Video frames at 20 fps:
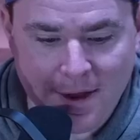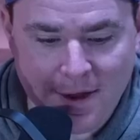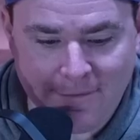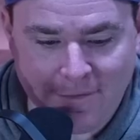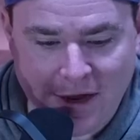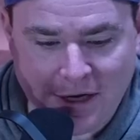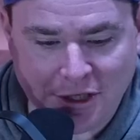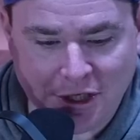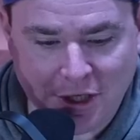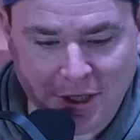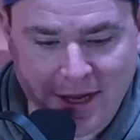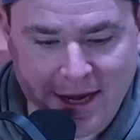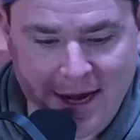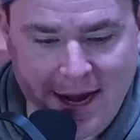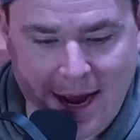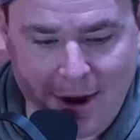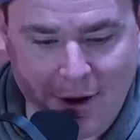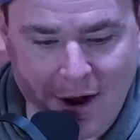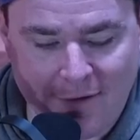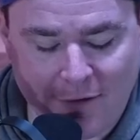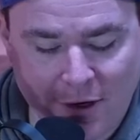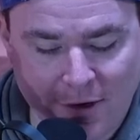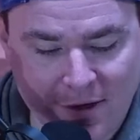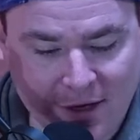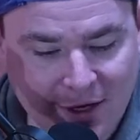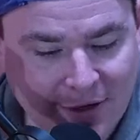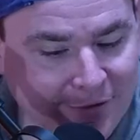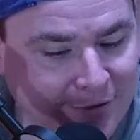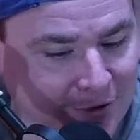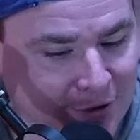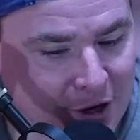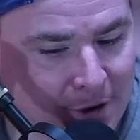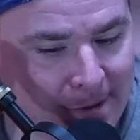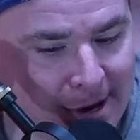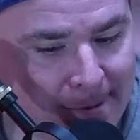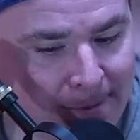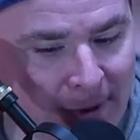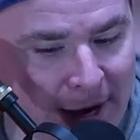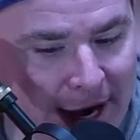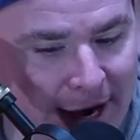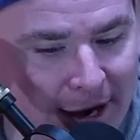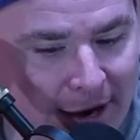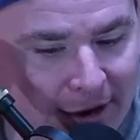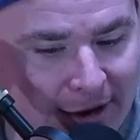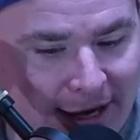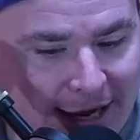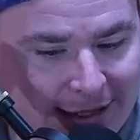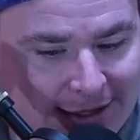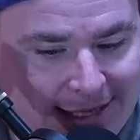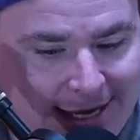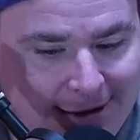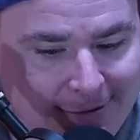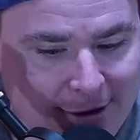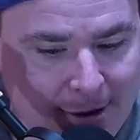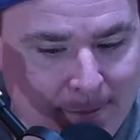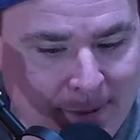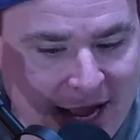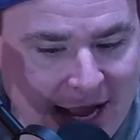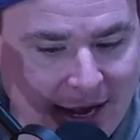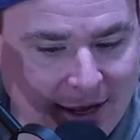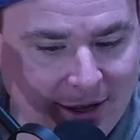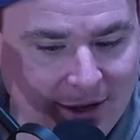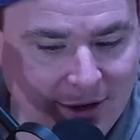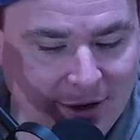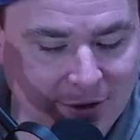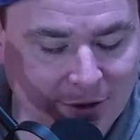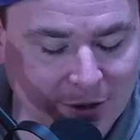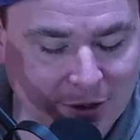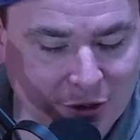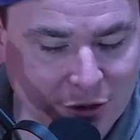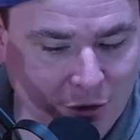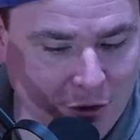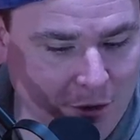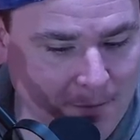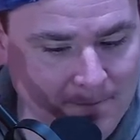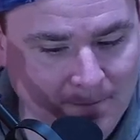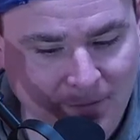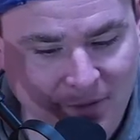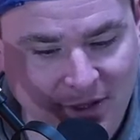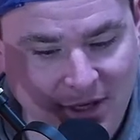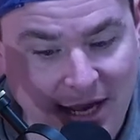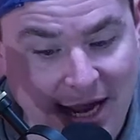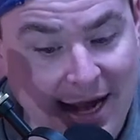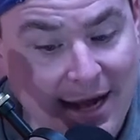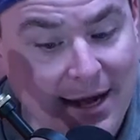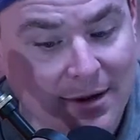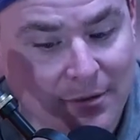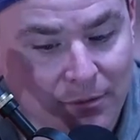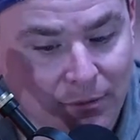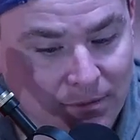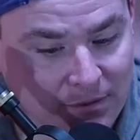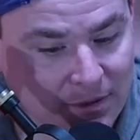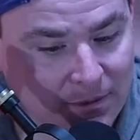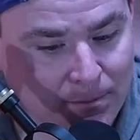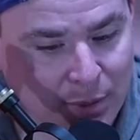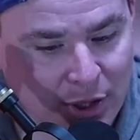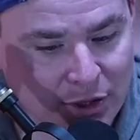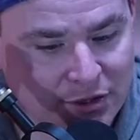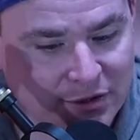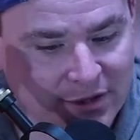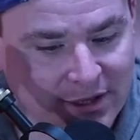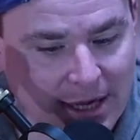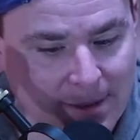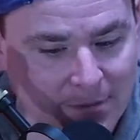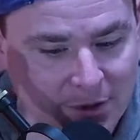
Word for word: eventually, however, the Eastern Roman Empire got the area back under control, and the Persians gave them